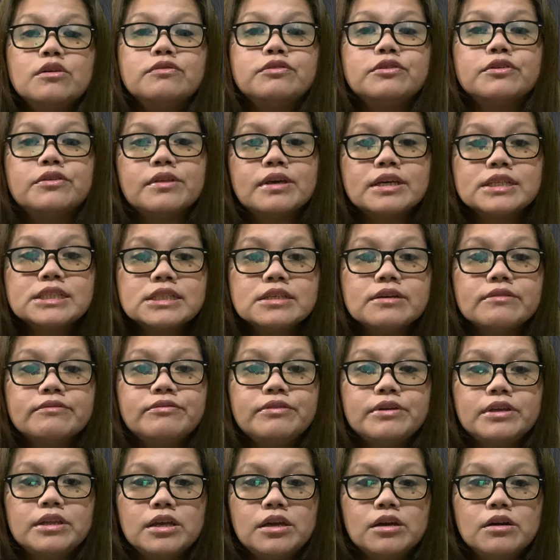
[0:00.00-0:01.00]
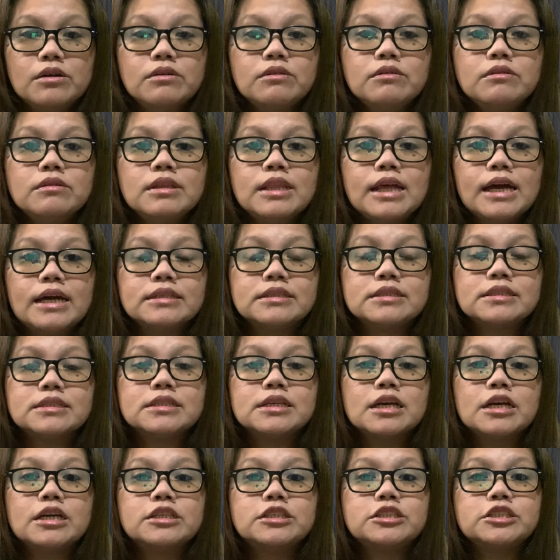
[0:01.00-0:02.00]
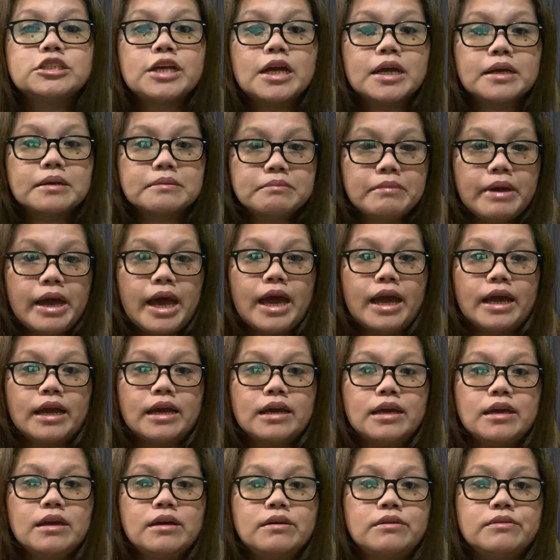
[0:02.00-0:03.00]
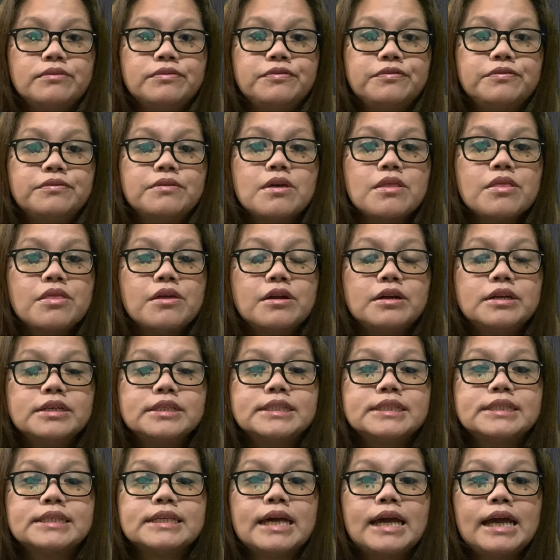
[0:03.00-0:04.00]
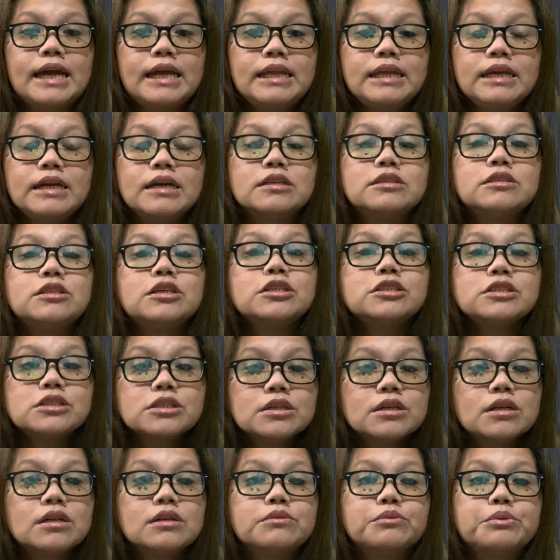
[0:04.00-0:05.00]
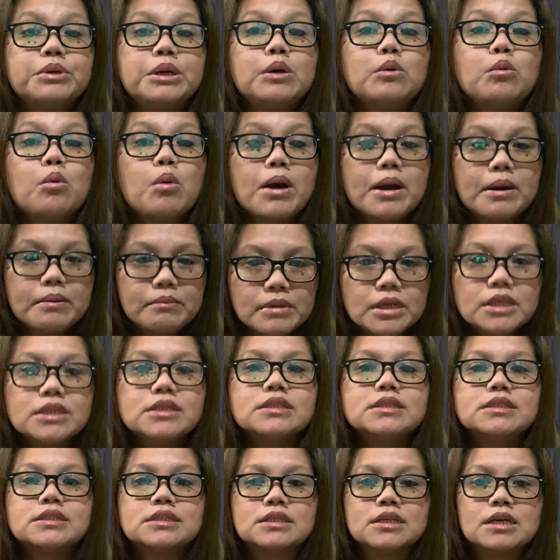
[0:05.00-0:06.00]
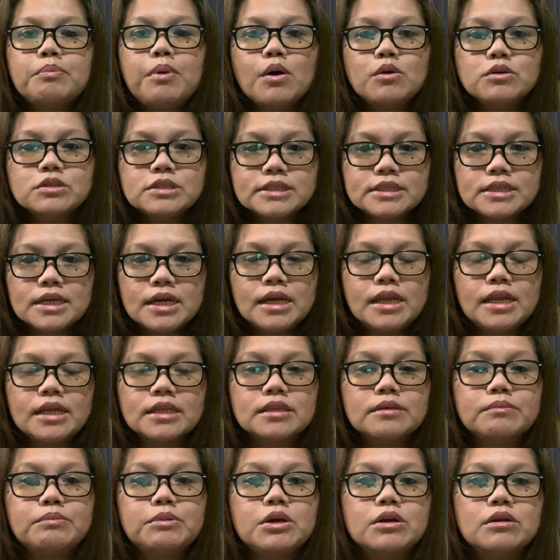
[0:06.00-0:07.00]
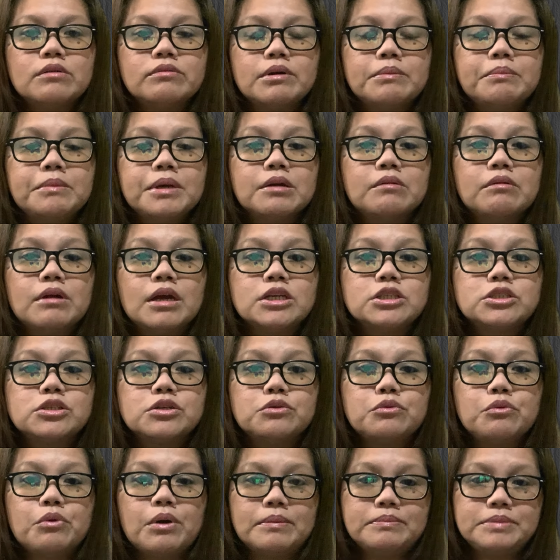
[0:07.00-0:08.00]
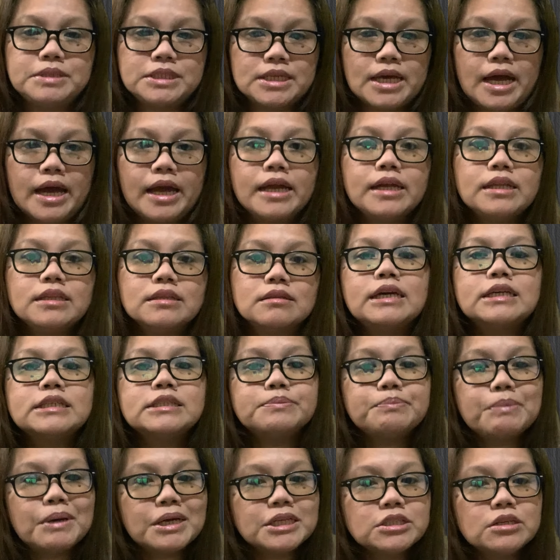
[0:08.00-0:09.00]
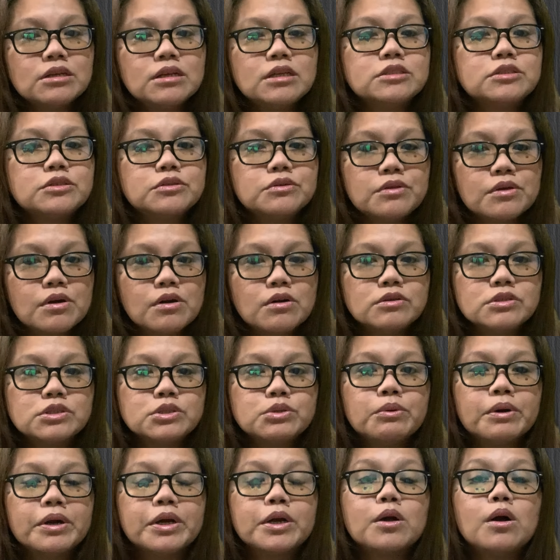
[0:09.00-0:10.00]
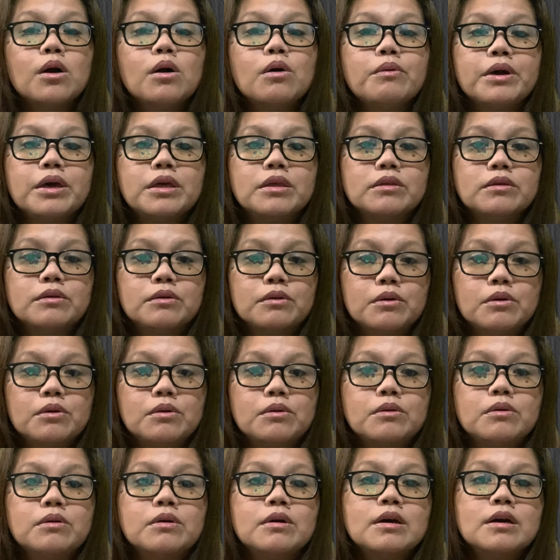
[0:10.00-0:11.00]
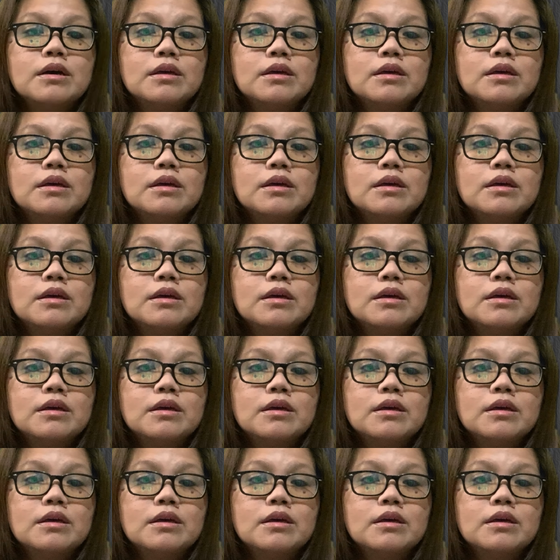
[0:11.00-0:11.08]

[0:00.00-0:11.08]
For this video, let's check back if there's any additional requirements posted at the Bureau of Immigration website, especially to those who are going through